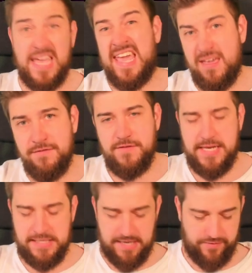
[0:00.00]
if
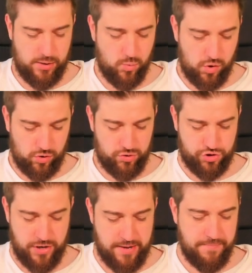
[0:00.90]
he's having a Warlord
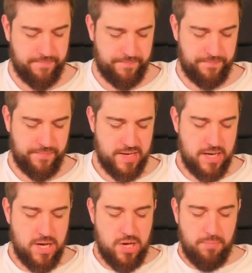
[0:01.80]
trait.
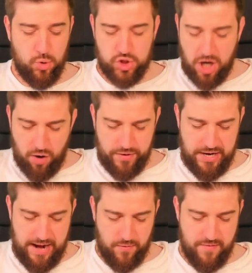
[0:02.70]

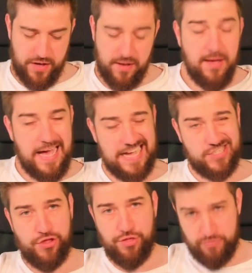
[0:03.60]
Mortarion, however,
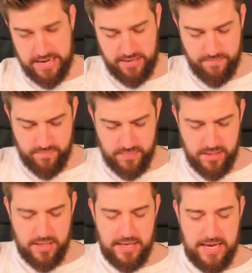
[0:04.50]
has 3.
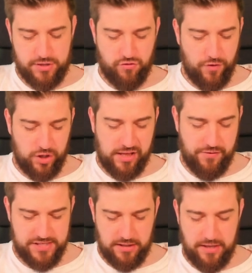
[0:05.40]
He has Revoltingly
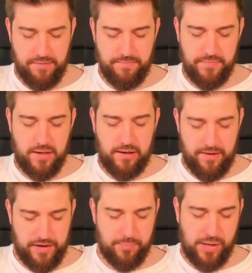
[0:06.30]
Resilient,
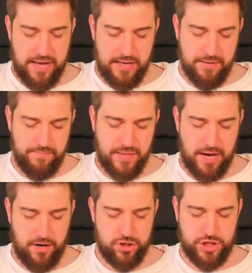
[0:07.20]
Living Plague,
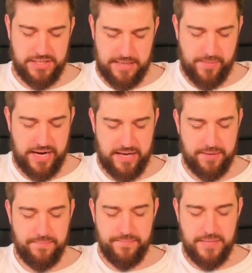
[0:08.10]
and Arch
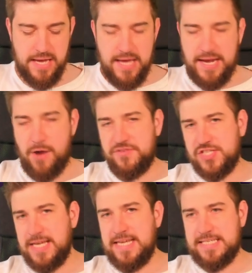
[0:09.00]
Contaminator. Now, I've
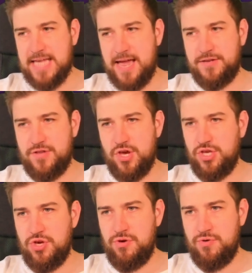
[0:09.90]
seen it said that
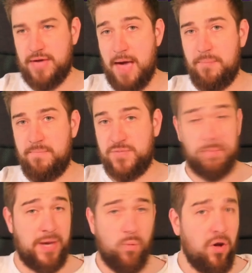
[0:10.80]
you get to
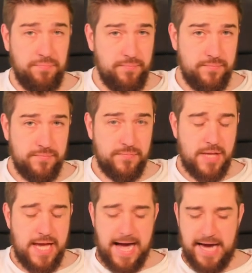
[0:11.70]
pick one,
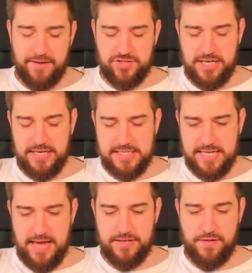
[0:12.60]
and I've seen it
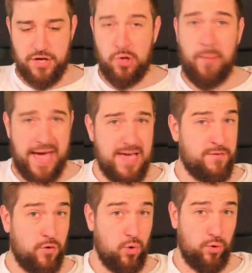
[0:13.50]
said that you pay
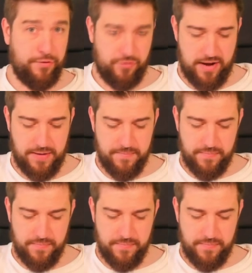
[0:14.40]
for all 3.